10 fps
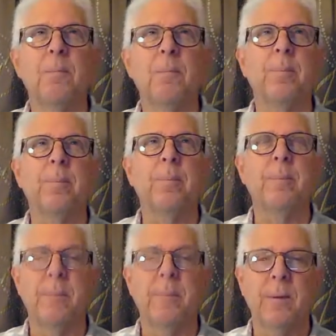
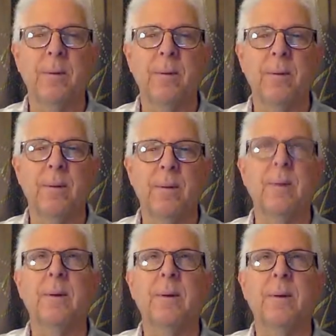
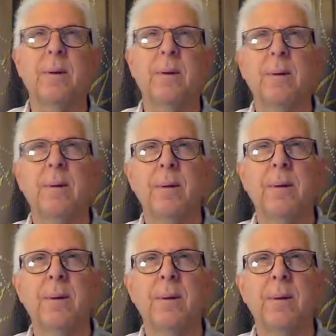
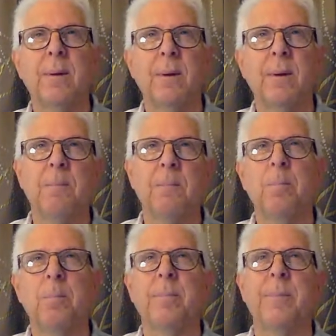
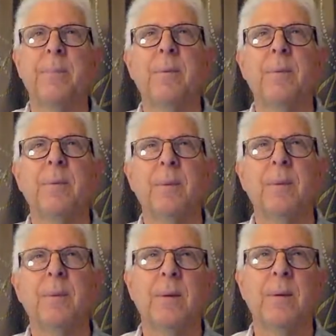
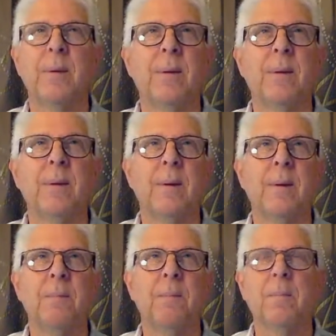
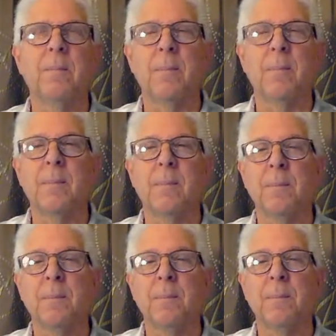
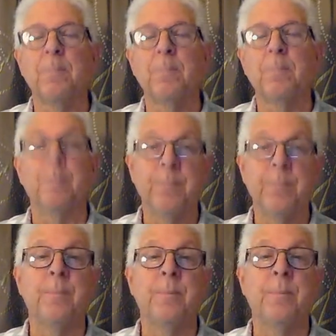
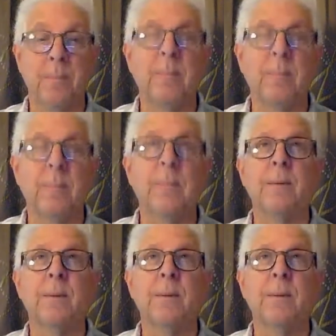(silent)